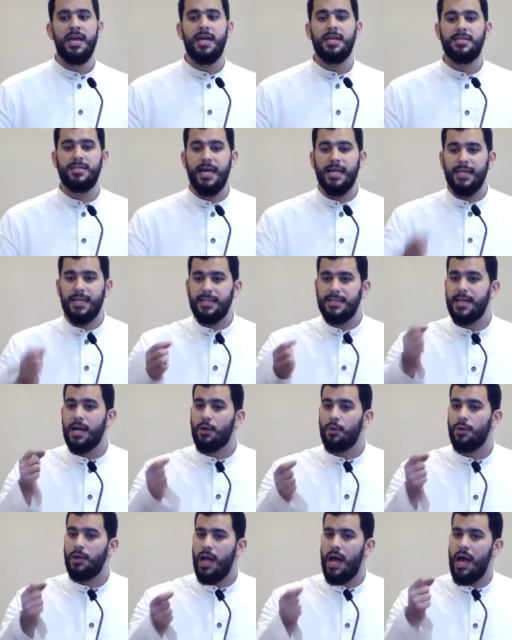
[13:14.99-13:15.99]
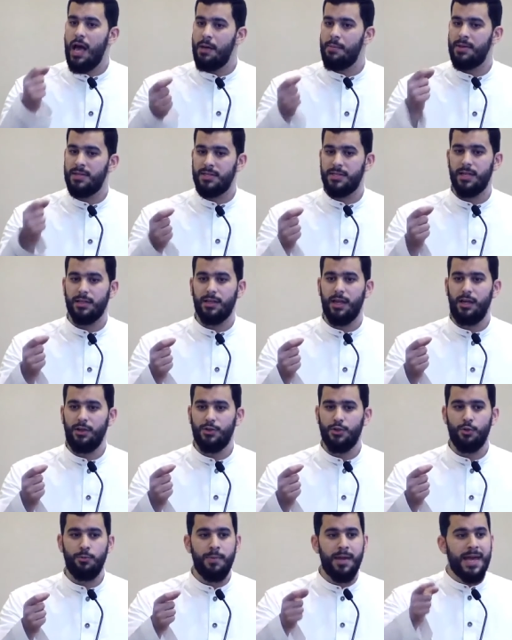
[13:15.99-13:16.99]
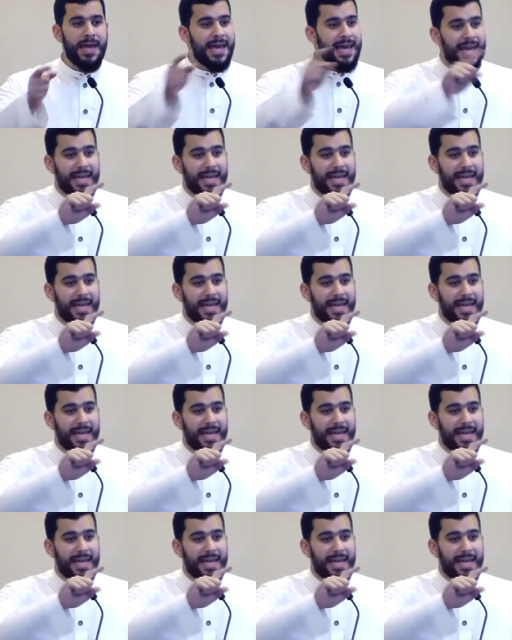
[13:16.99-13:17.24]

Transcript: is that ittaqullaha mastata'tum